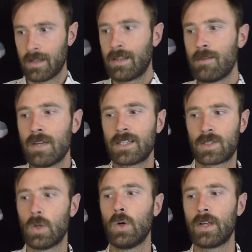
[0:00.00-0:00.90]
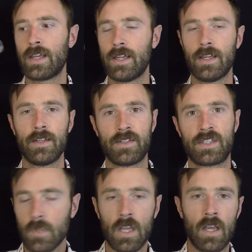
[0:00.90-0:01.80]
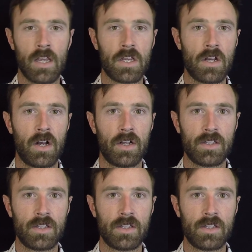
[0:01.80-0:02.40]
The midsole is a